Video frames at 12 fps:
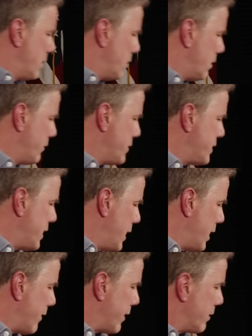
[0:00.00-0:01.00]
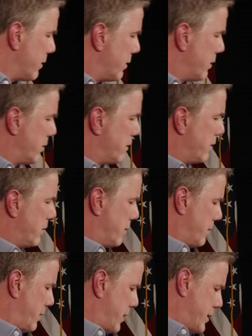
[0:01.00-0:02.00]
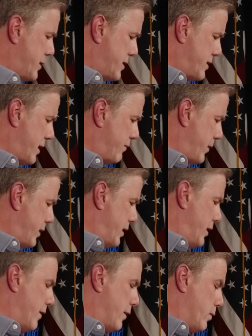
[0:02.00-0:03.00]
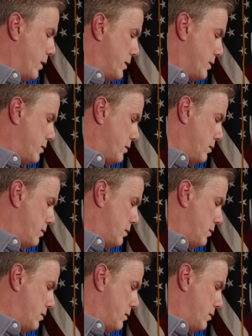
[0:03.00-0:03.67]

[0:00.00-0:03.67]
When was the hearing? I just said when the hearing was.